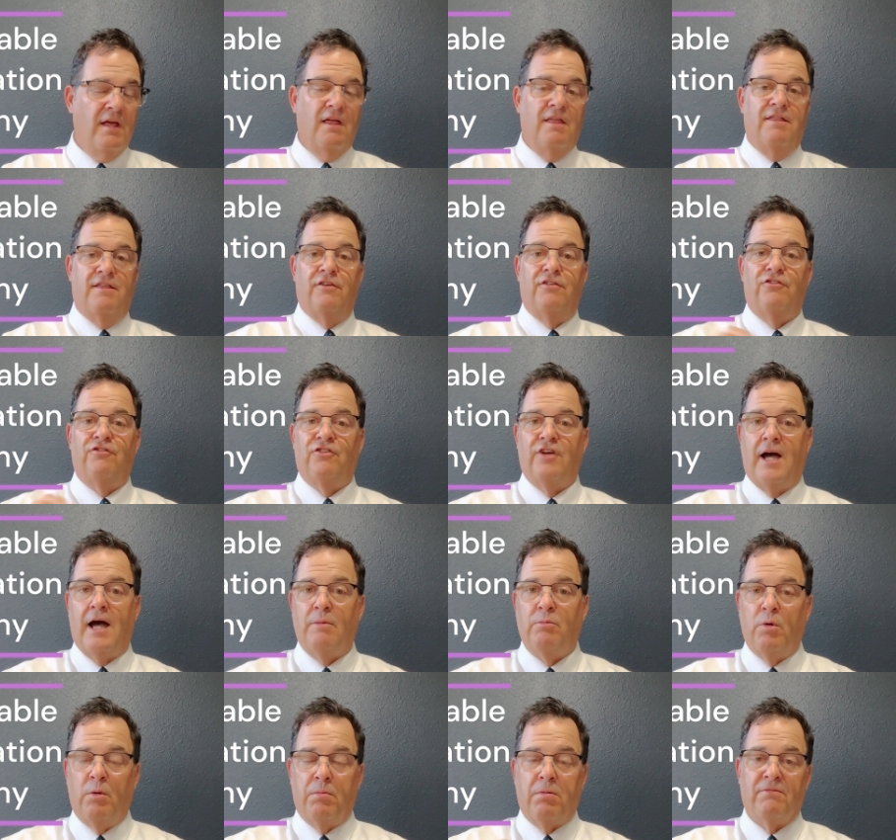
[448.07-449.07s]
This
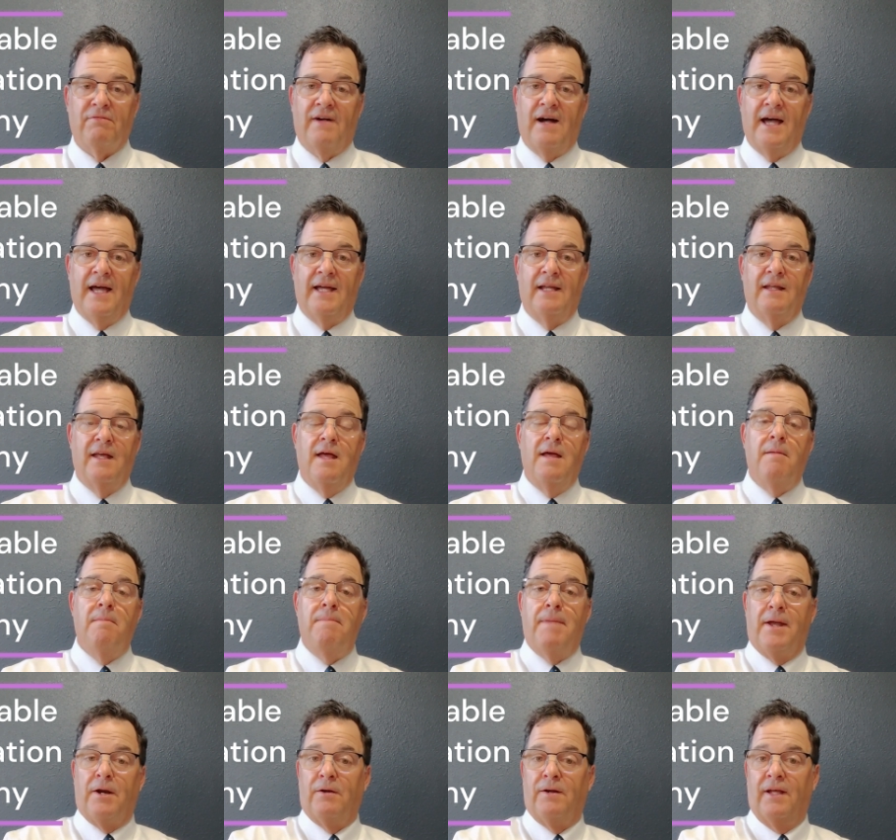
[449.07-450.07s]
job will provide
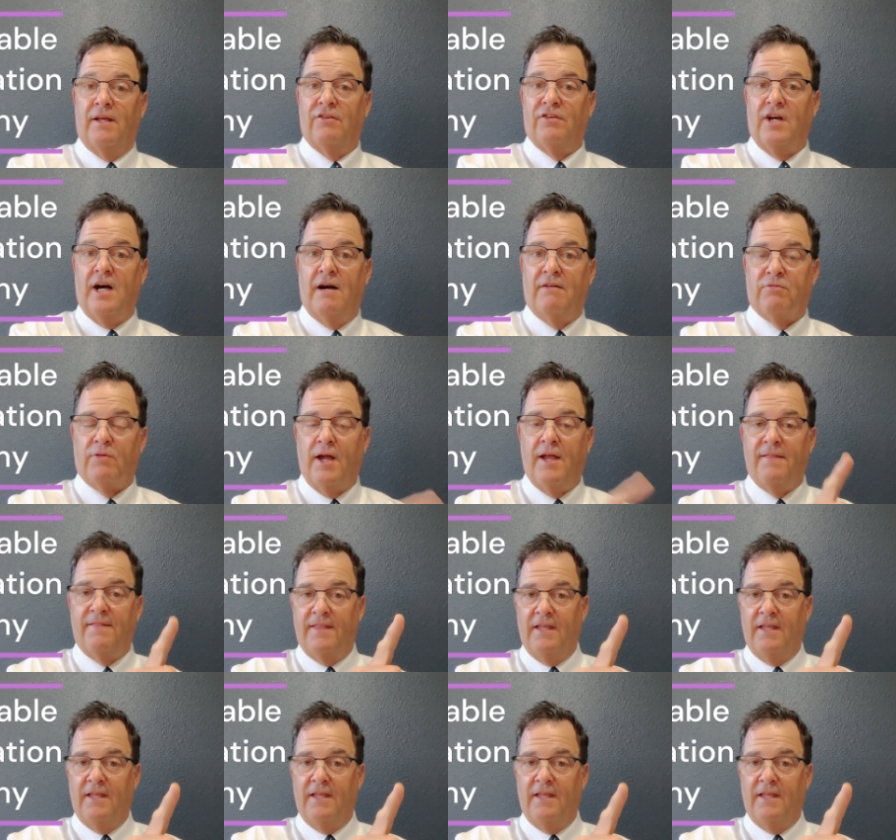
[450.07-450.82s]
better days off, right?